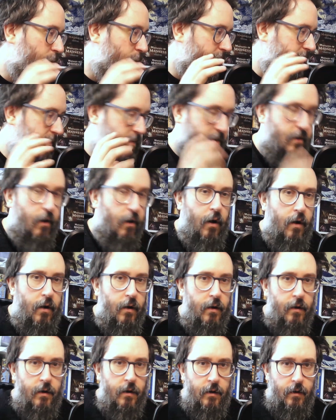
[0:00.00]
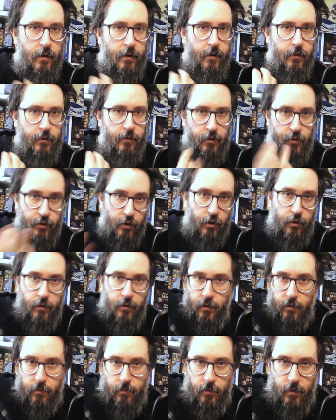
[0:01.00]
it's got to
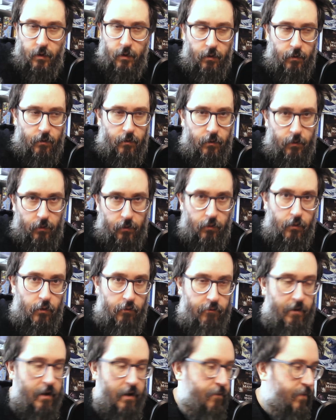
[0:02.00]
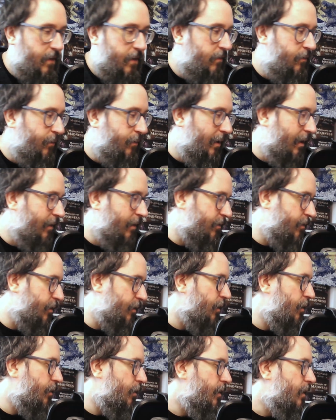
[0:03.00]
do the creative things you would like to
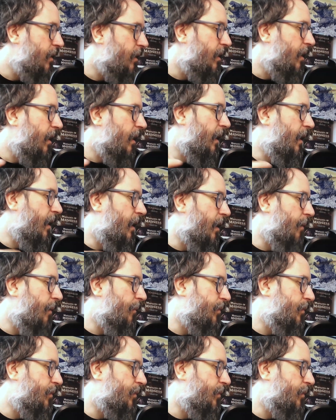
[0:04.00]
do. So